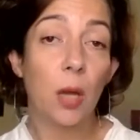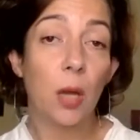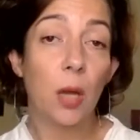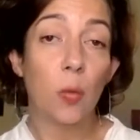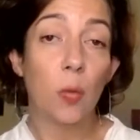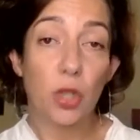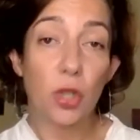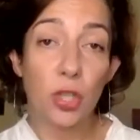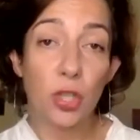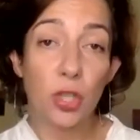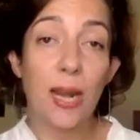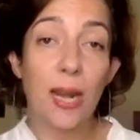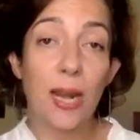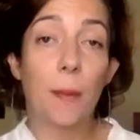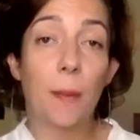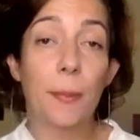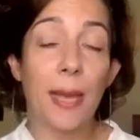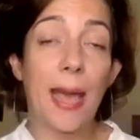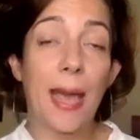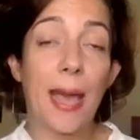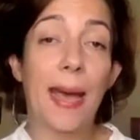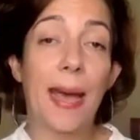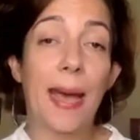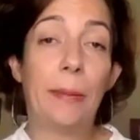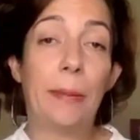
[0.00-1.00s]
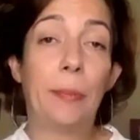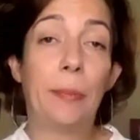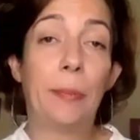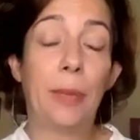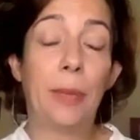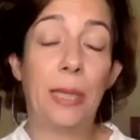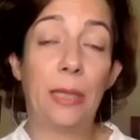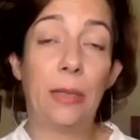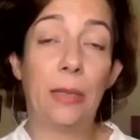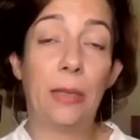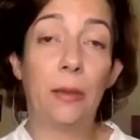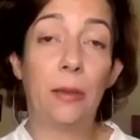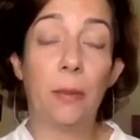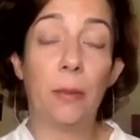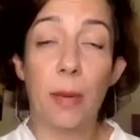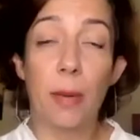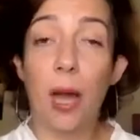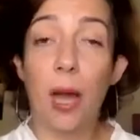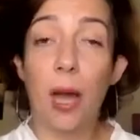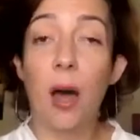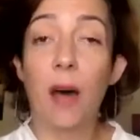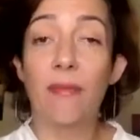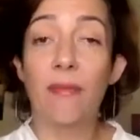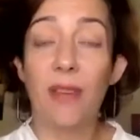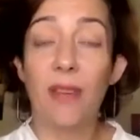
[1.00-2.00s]
which set up camp in the
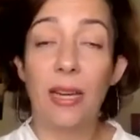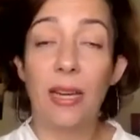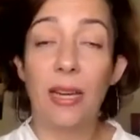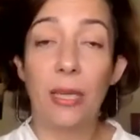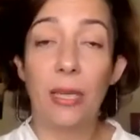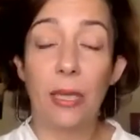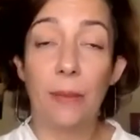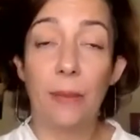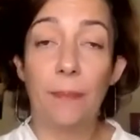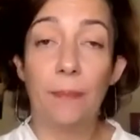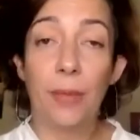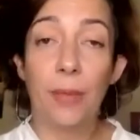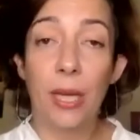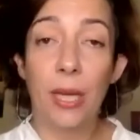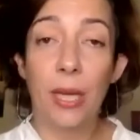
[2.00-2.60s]
Bekaa Valley